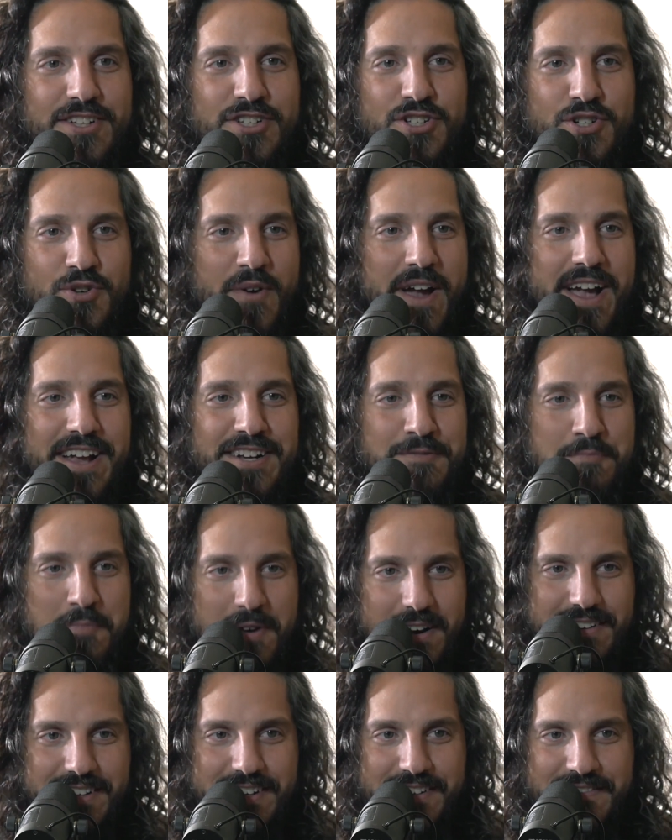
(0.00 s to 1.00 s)
trash
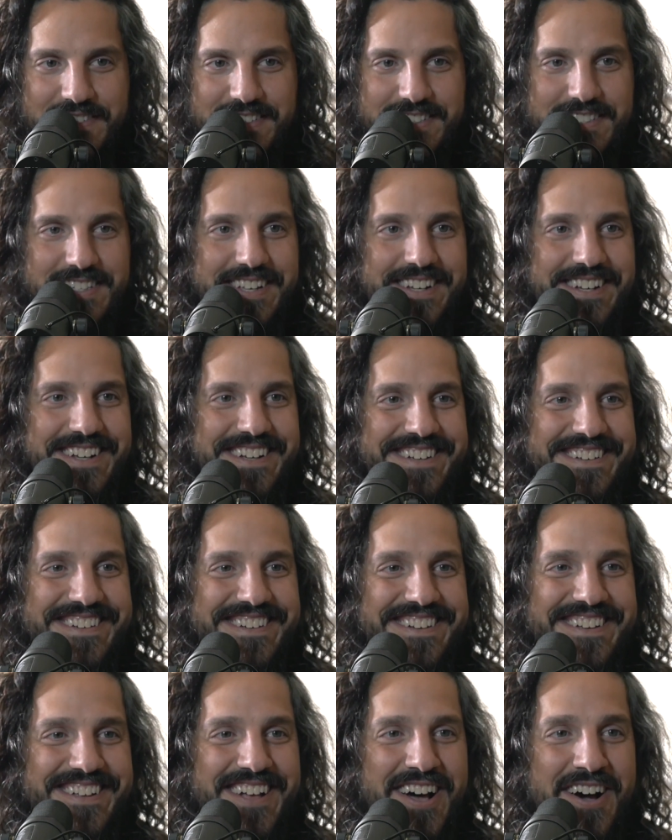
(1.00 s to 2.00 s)
bucket of a city
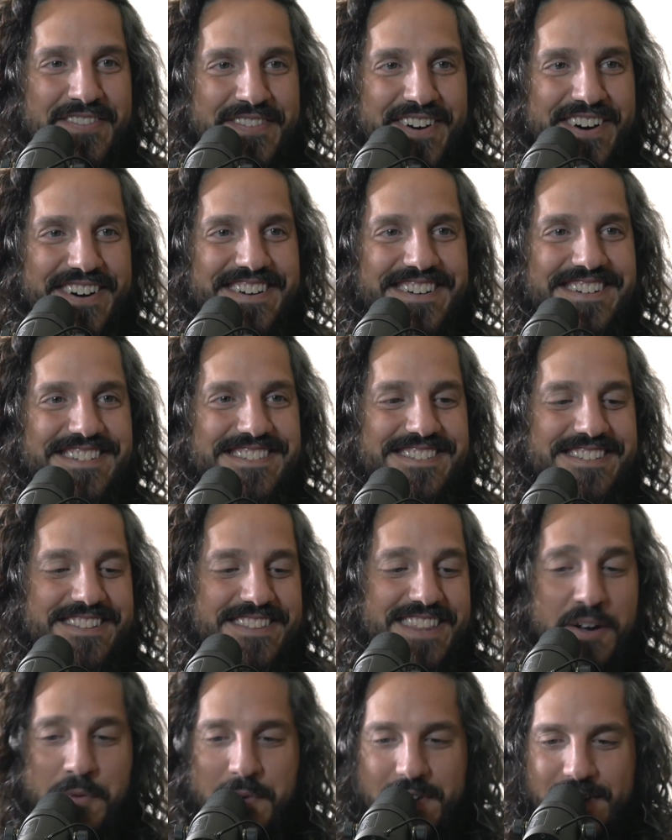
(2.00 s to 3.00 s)
of ours
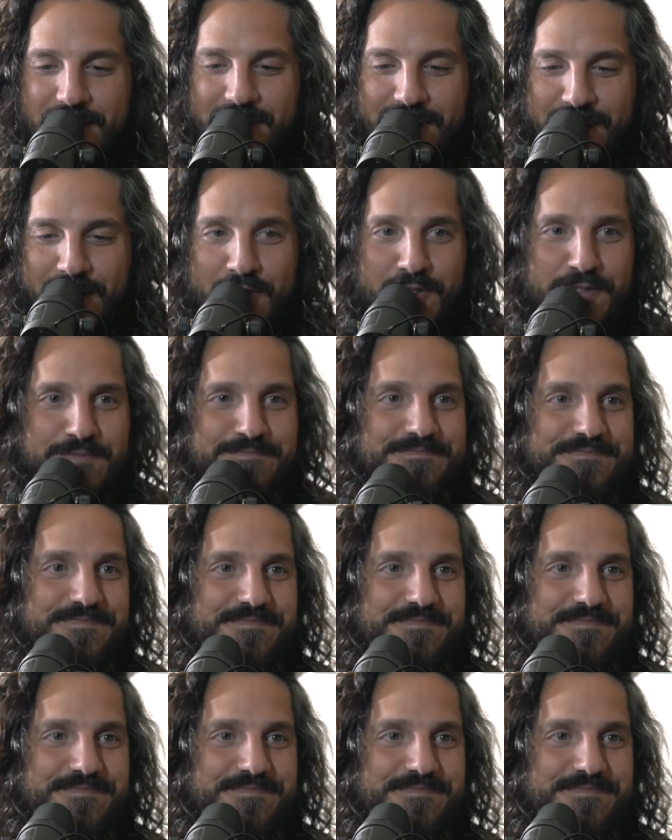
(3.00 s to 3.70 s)
that we call home,